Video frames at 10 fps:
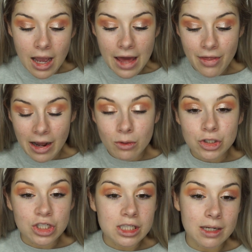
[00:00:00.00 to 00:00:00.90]
and that
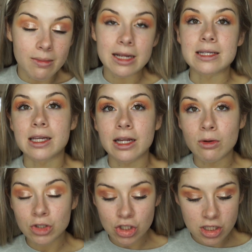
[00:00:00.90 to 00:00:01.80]
was just amazing. It
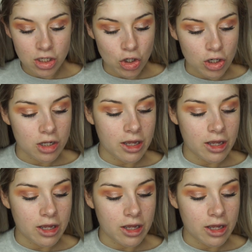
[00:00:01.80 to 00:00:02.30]
was just good.